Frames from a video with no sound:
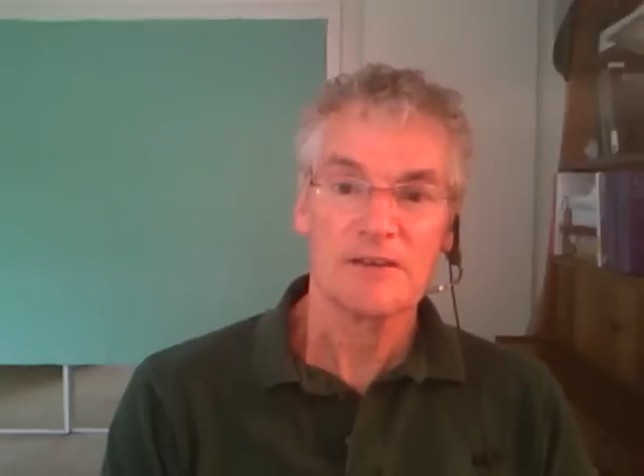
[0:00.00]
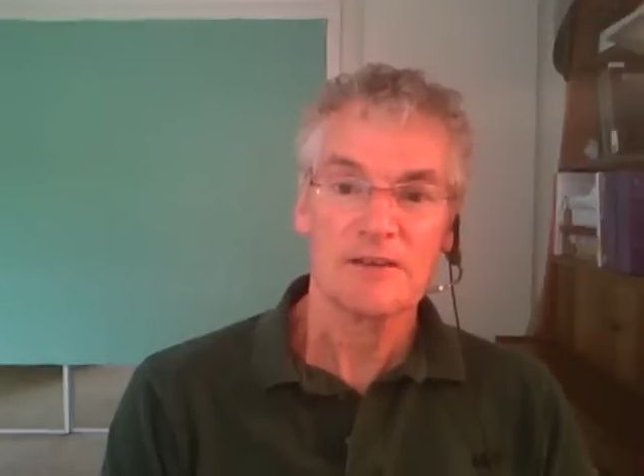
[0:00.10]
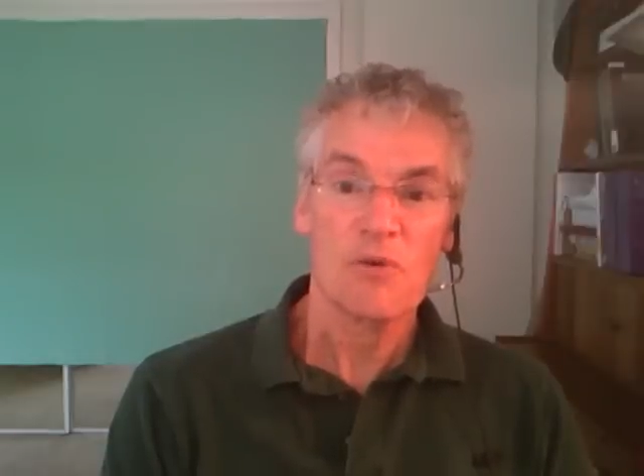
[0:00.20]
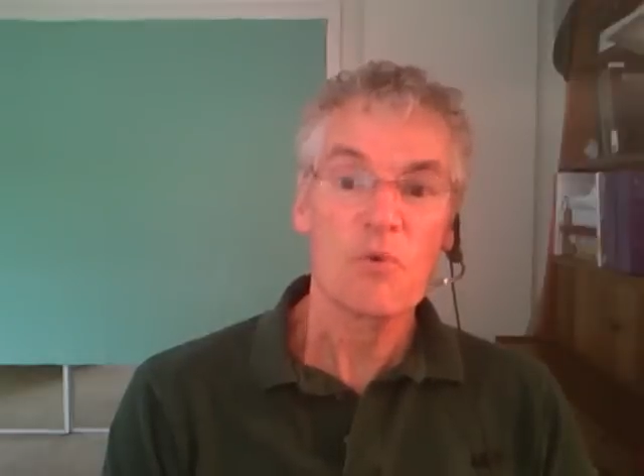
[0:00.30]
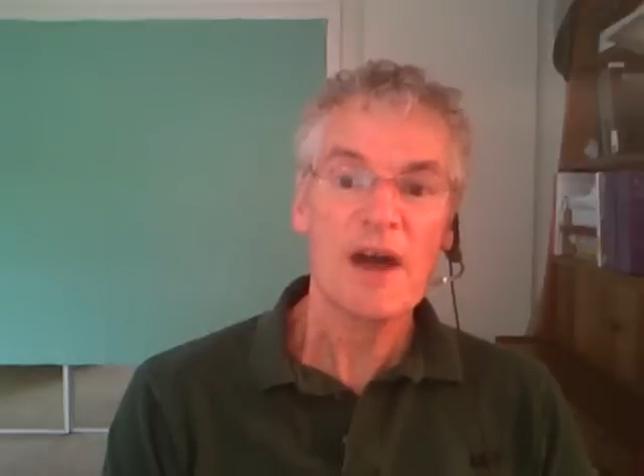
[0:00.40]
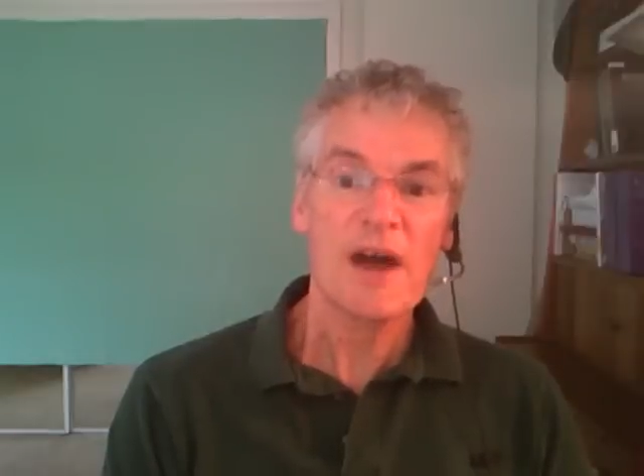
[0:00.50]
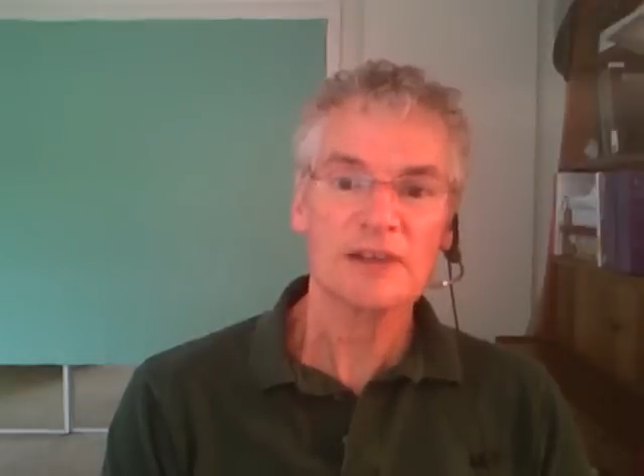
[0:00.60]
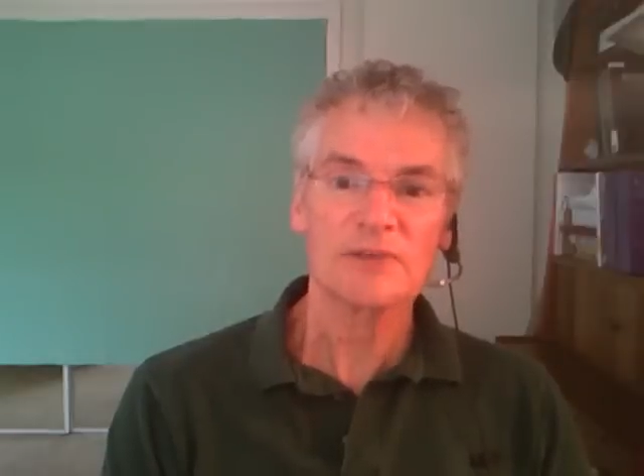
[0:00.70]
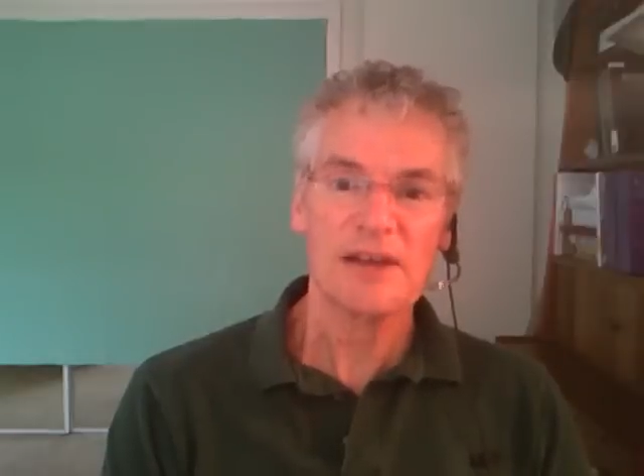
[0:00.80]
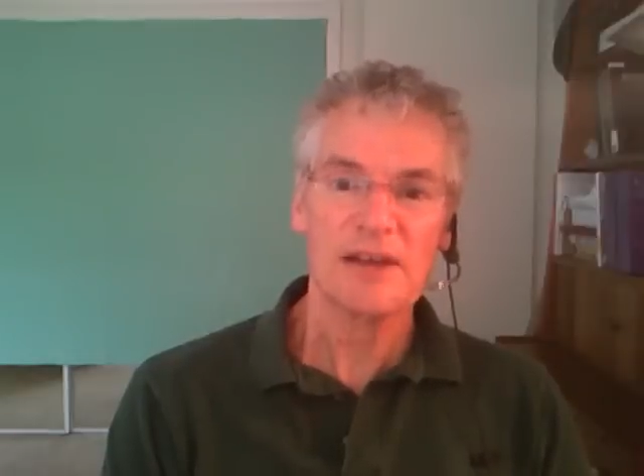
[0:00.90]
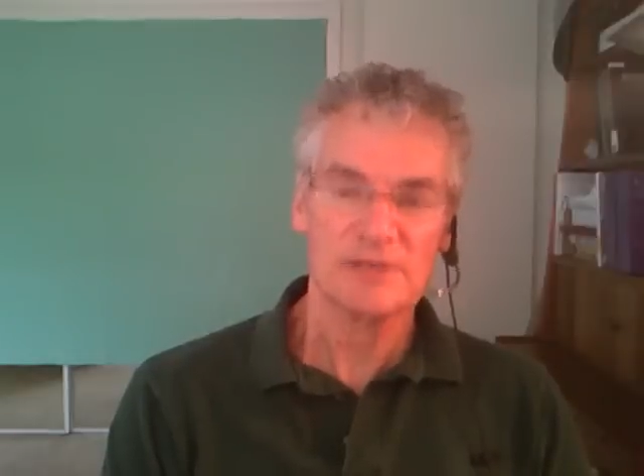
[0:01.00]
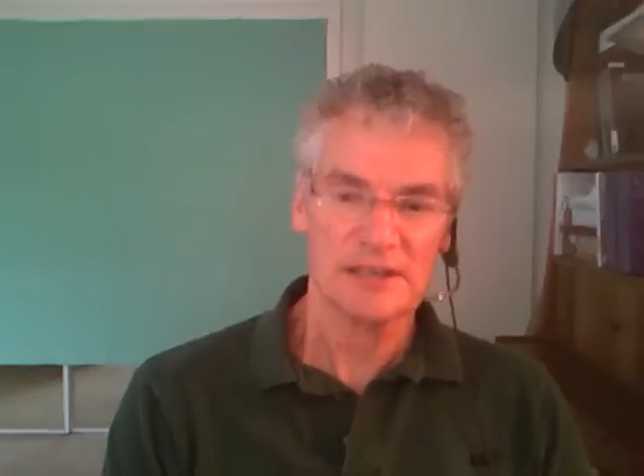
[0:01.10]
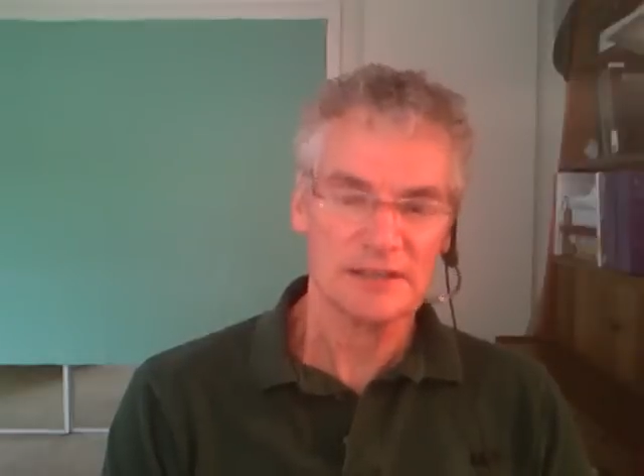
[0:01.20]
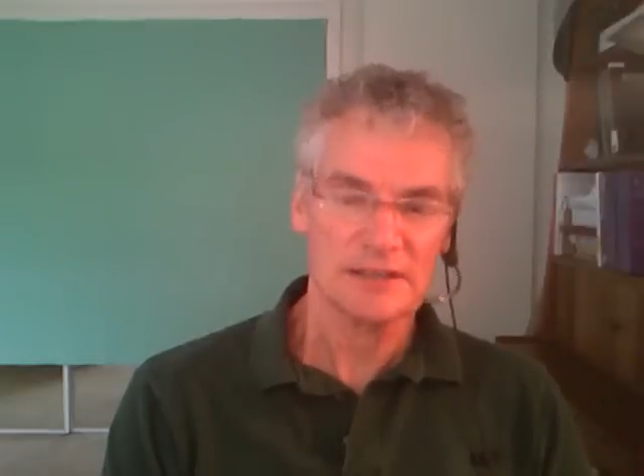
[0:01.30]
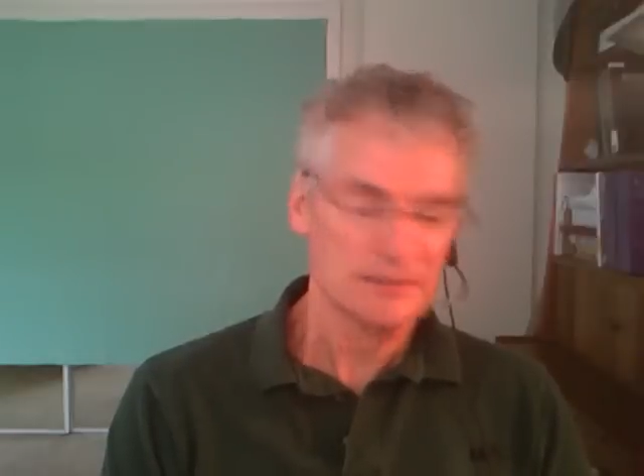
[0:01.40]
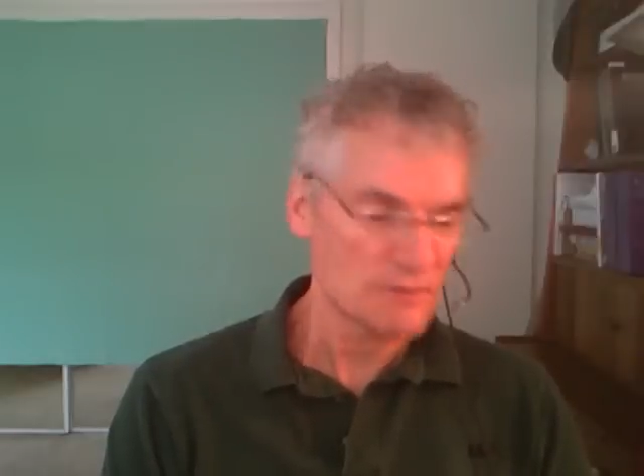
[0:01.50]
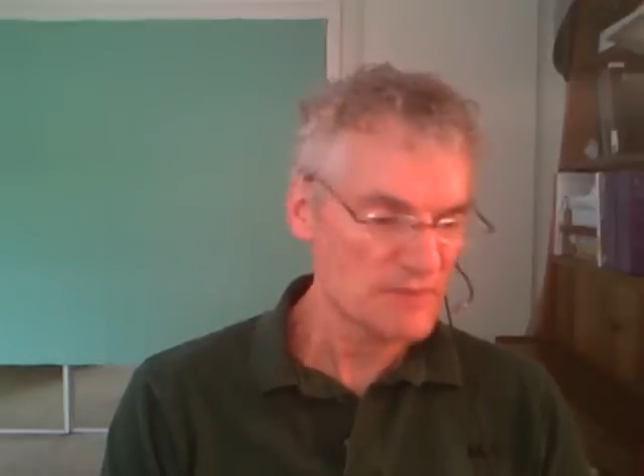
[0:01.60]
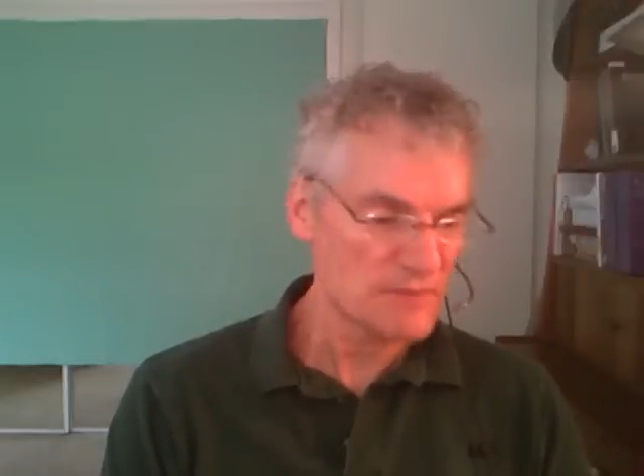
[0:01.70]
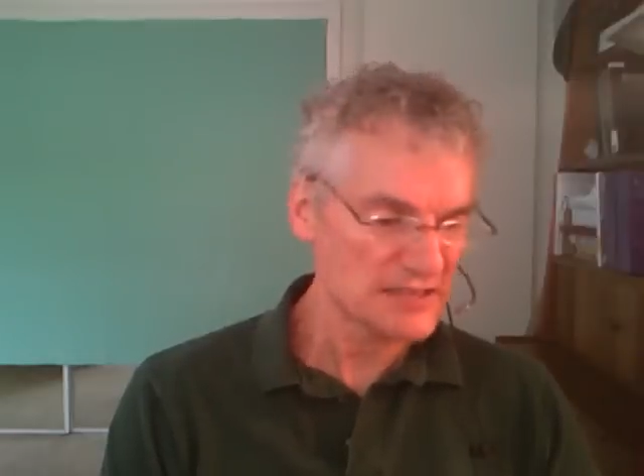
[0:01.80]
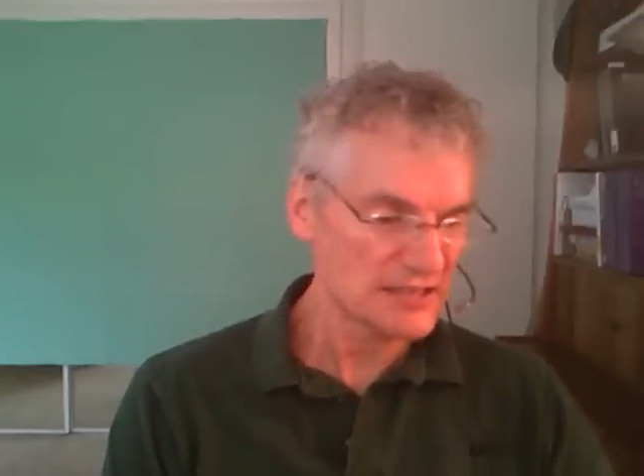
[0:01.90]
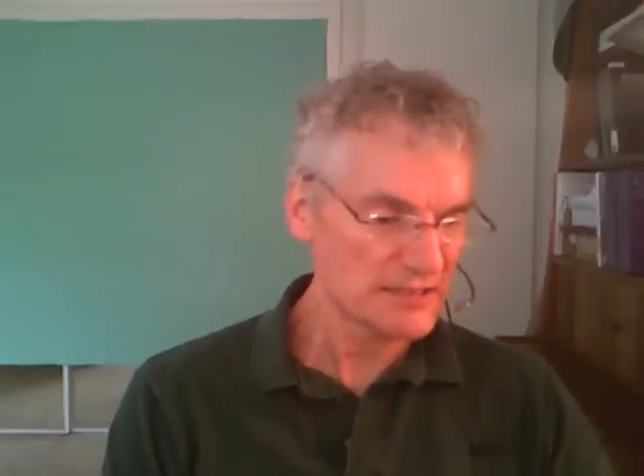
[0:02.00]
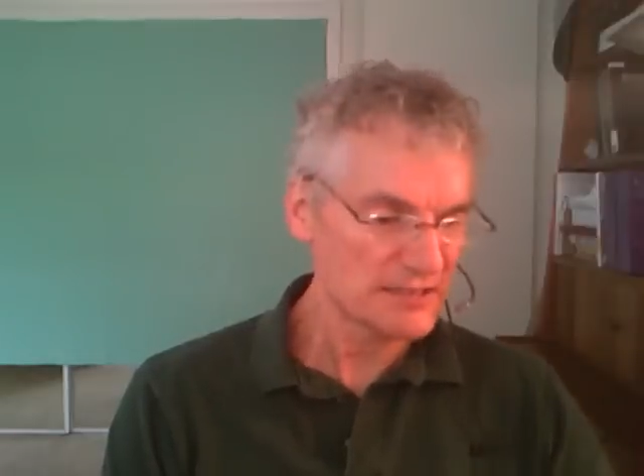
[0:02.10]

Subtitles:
walk around it, but basically